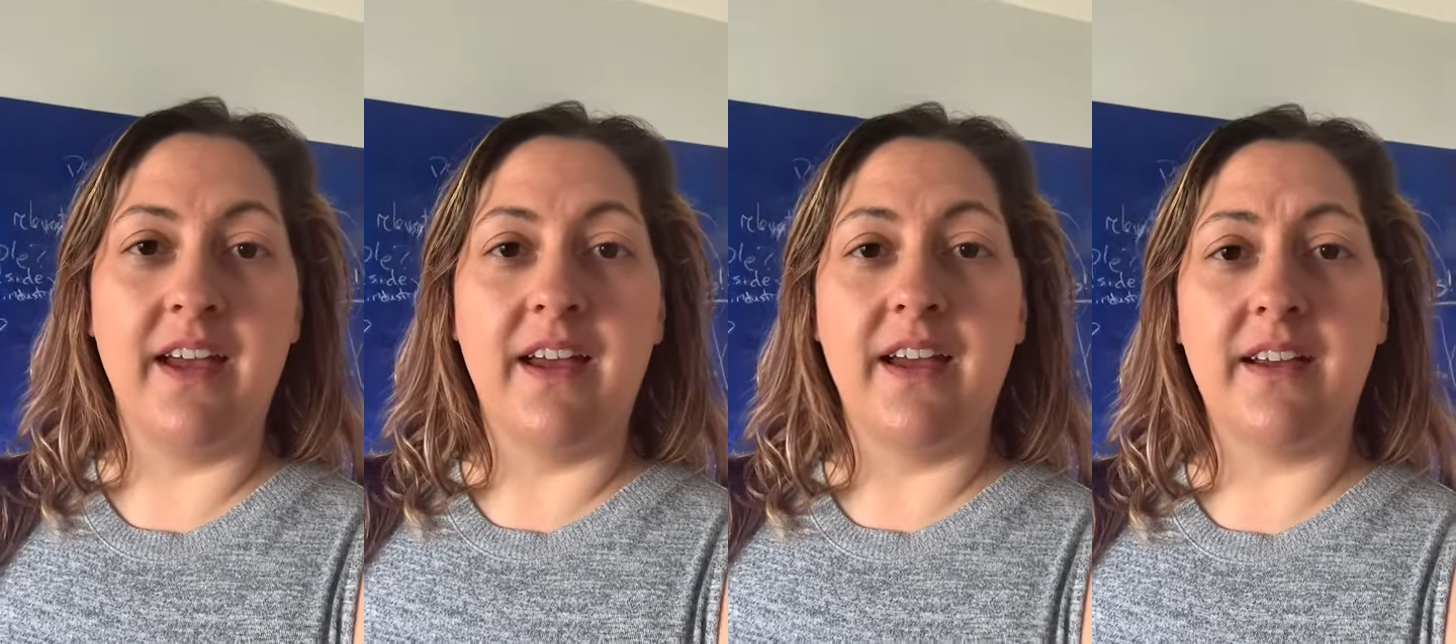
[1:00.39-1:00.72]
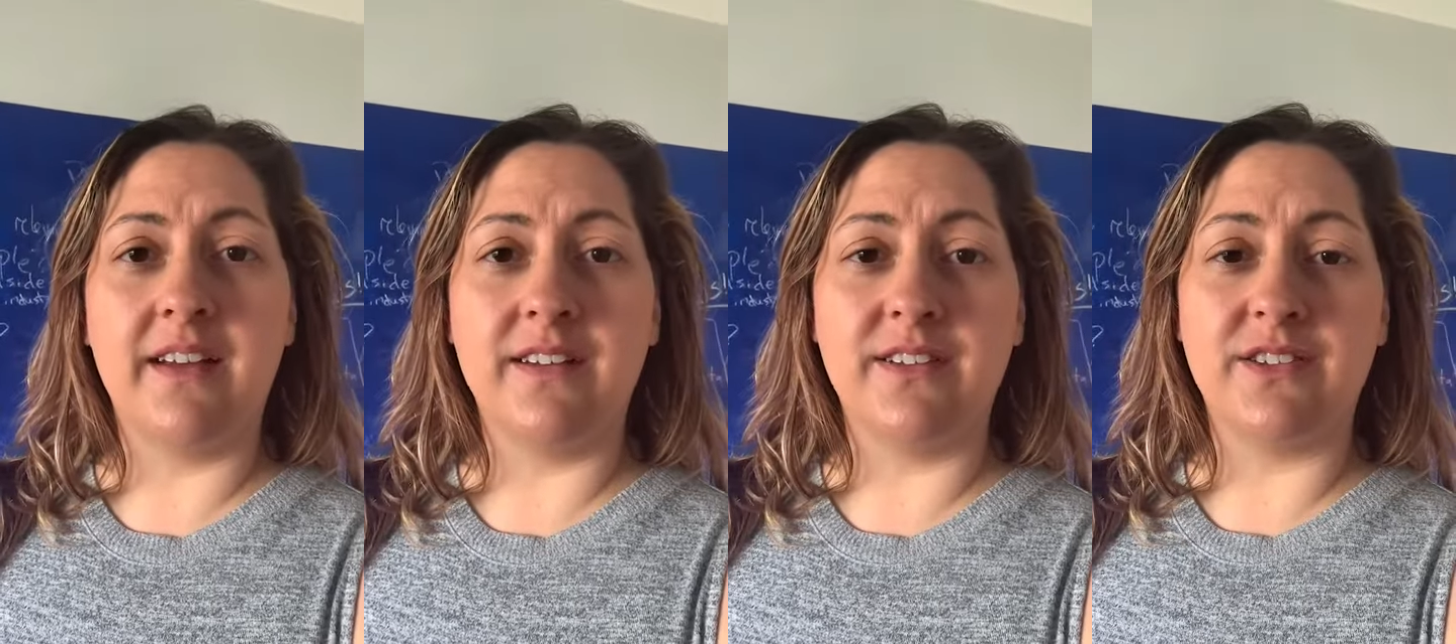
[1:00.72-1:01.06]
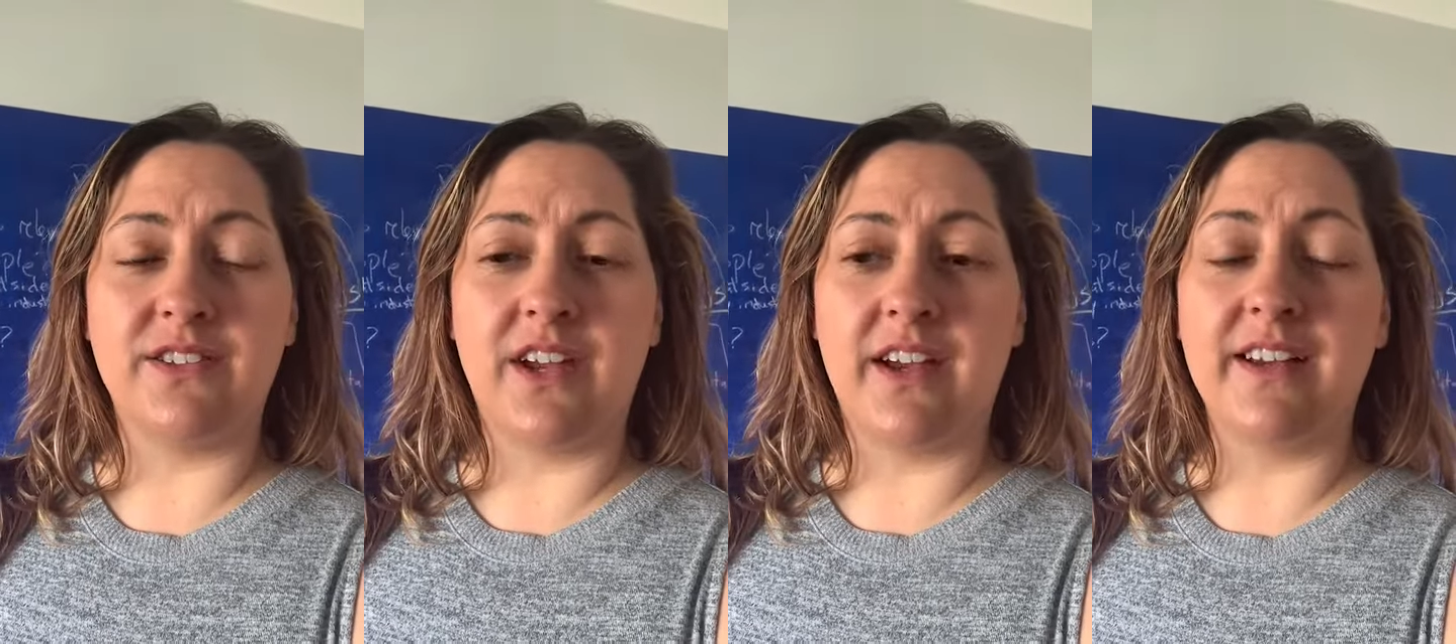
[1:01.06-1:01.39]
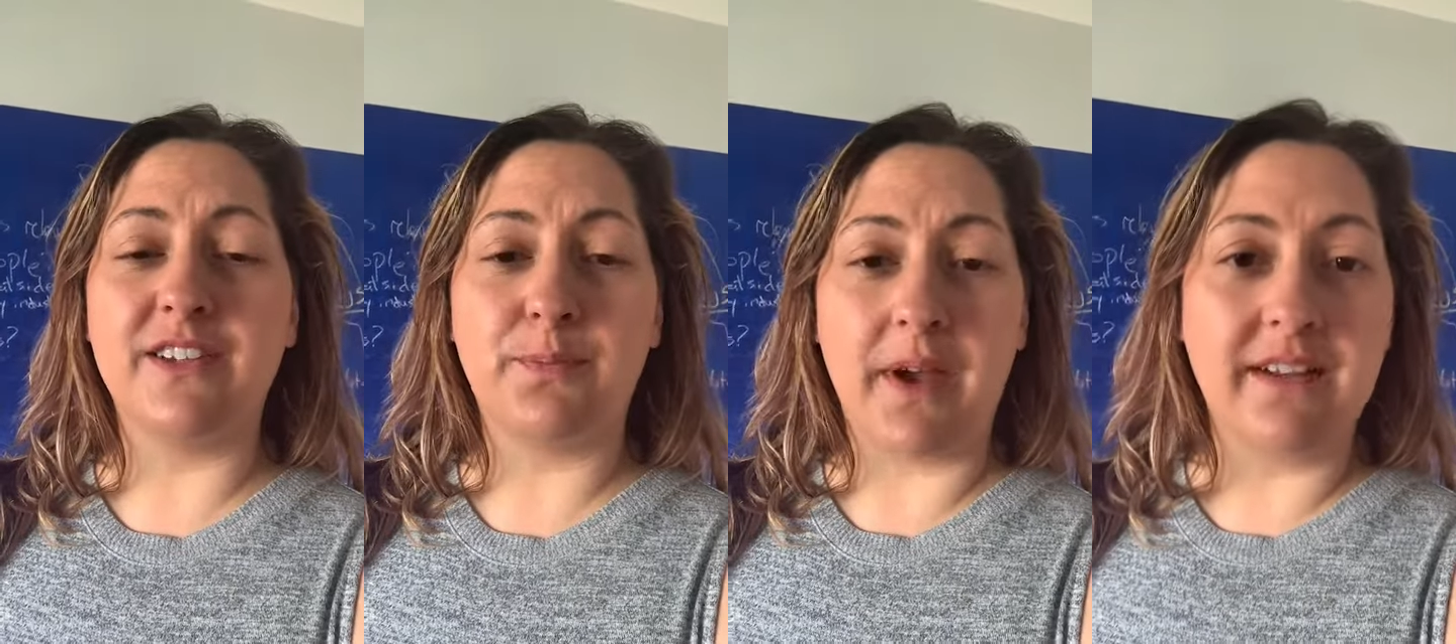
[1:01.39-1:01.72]
is
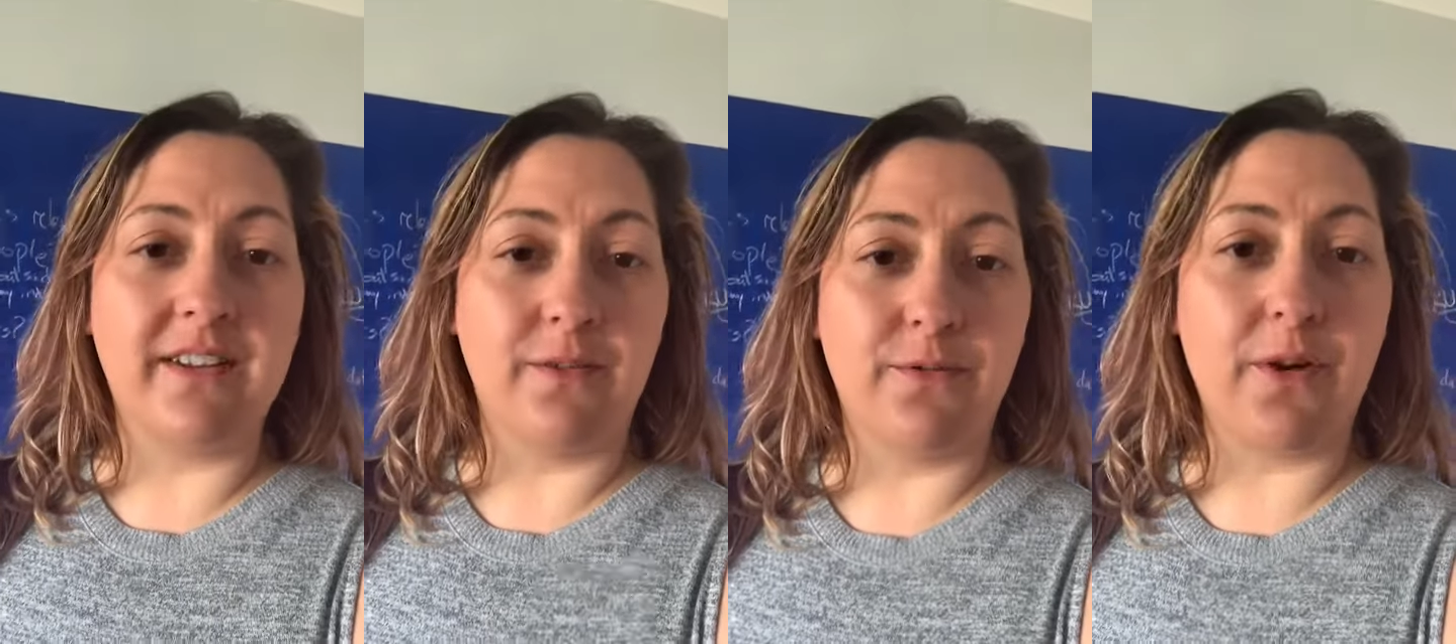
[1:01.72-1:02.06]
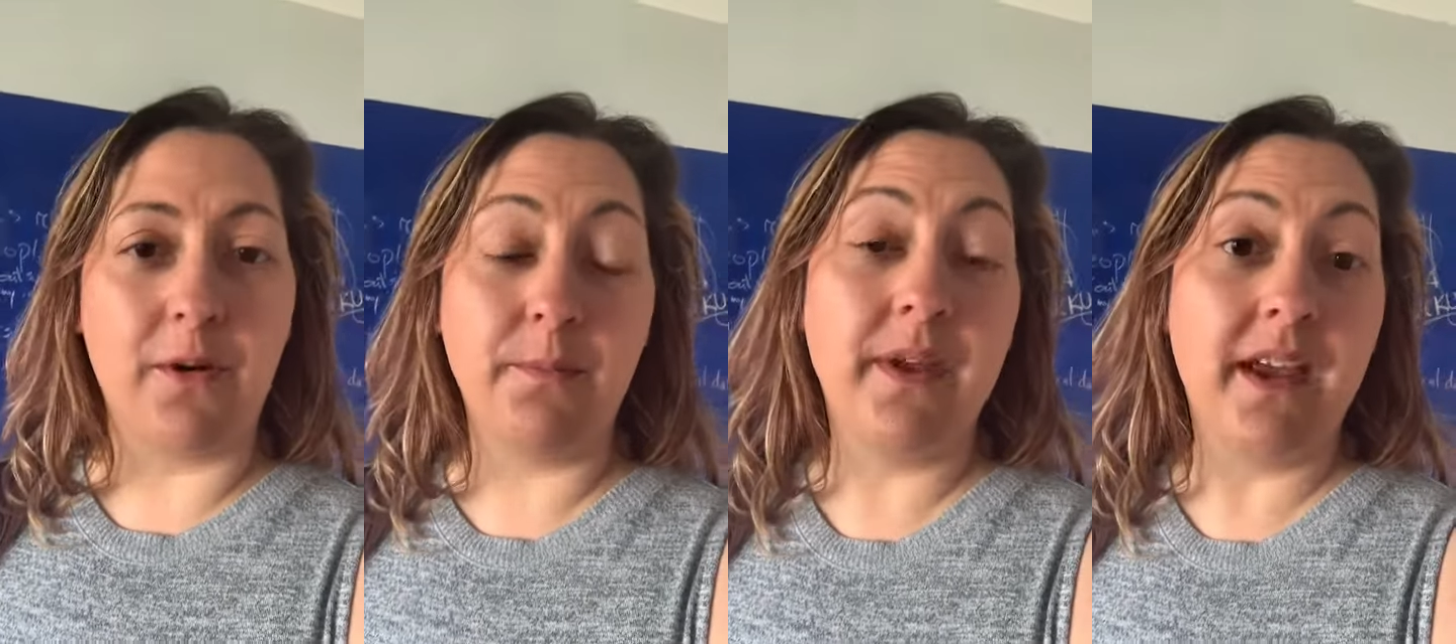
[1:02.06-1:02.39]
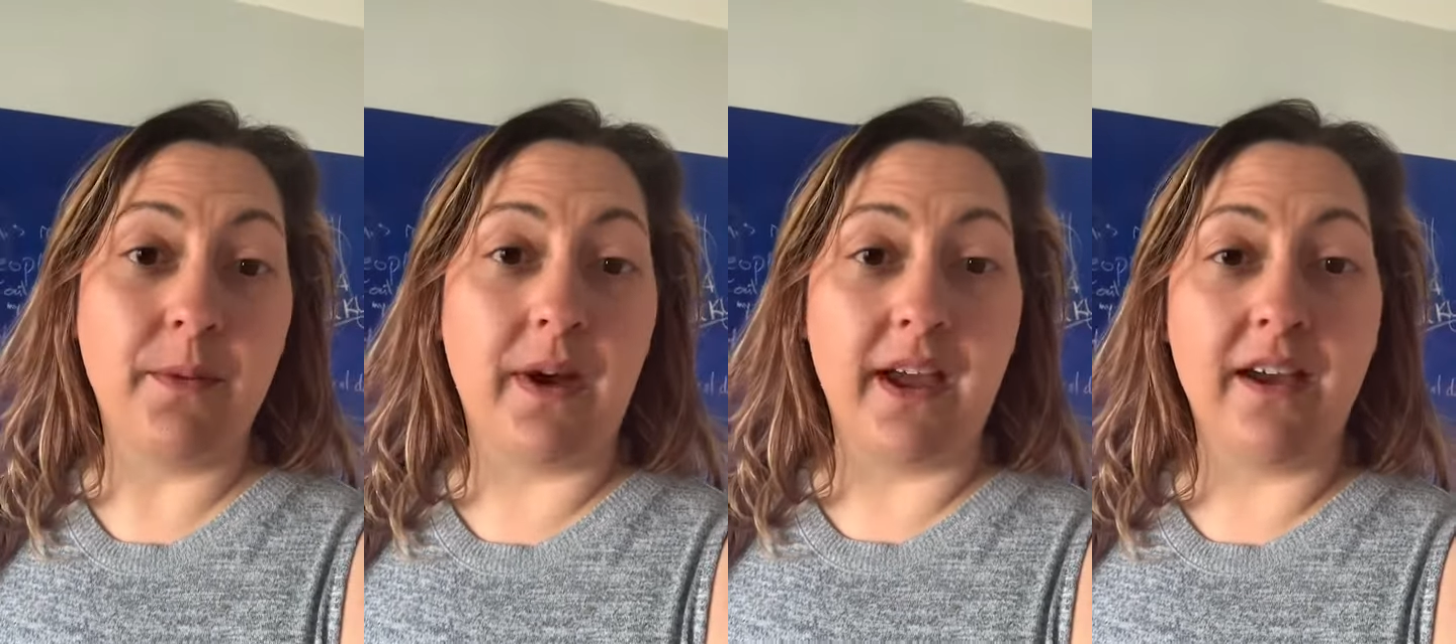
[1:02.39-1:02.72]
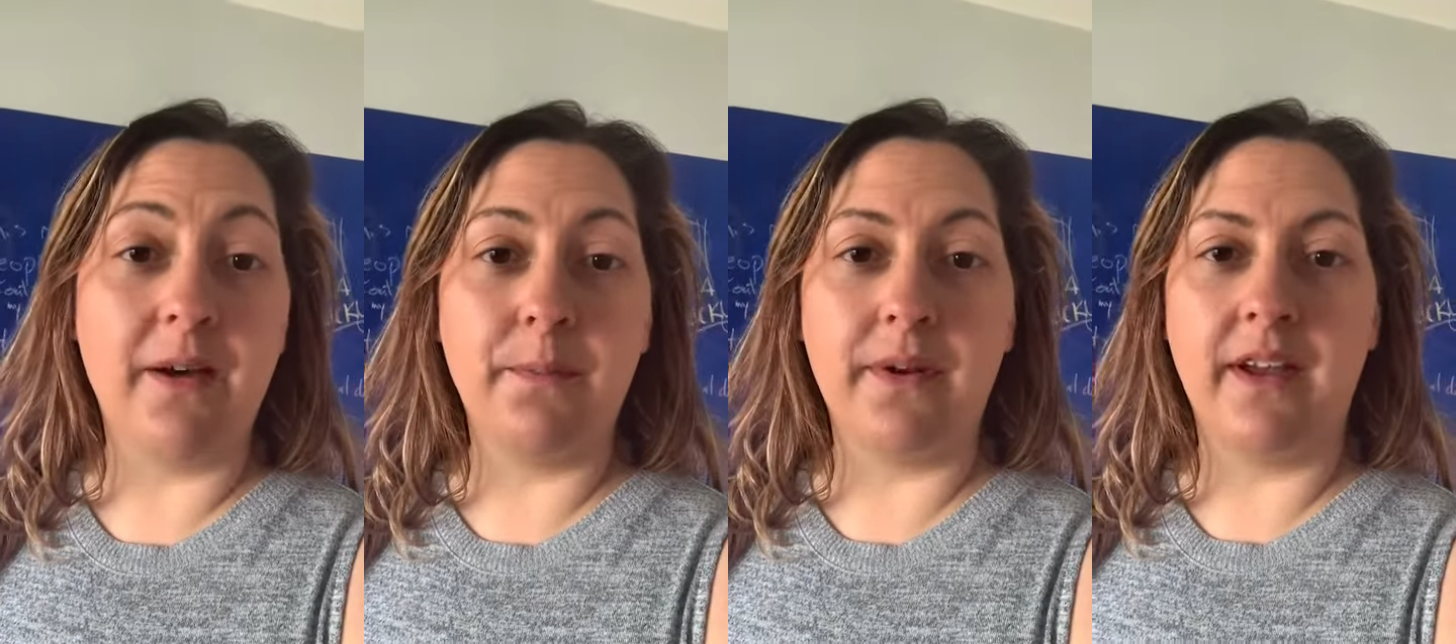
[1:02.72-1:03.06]
expected from me and my
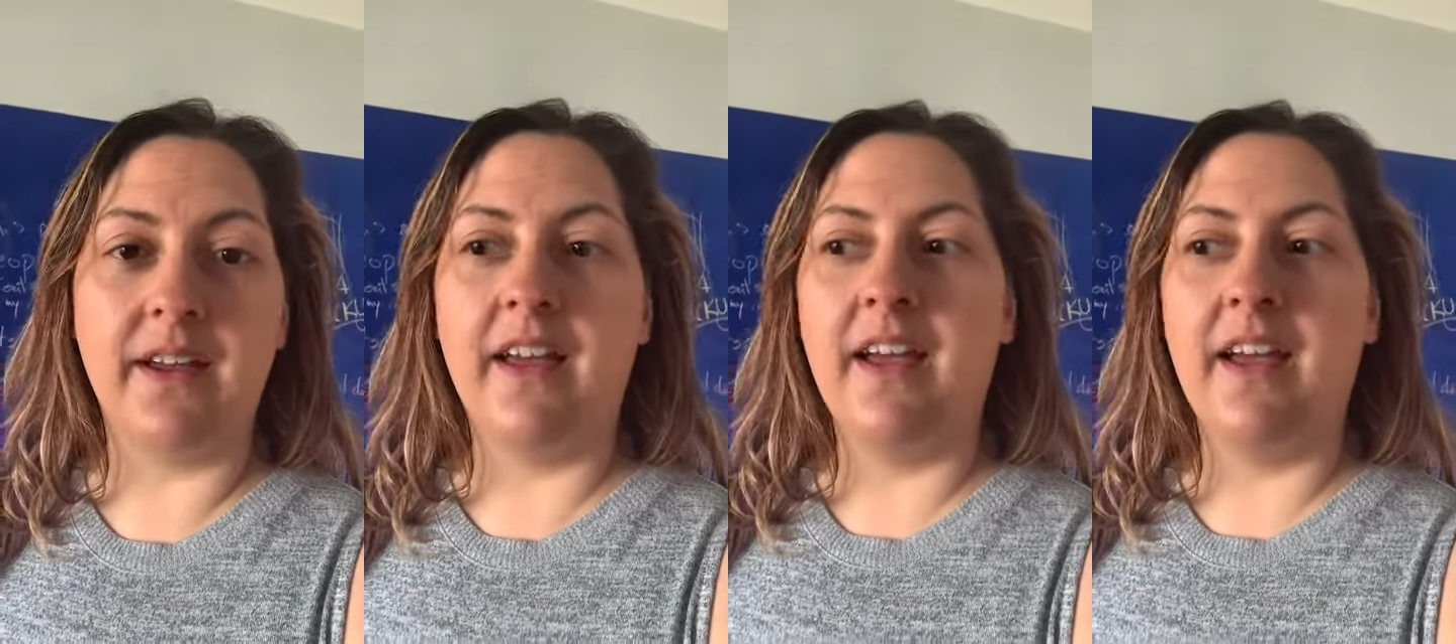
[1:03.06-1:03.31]
company?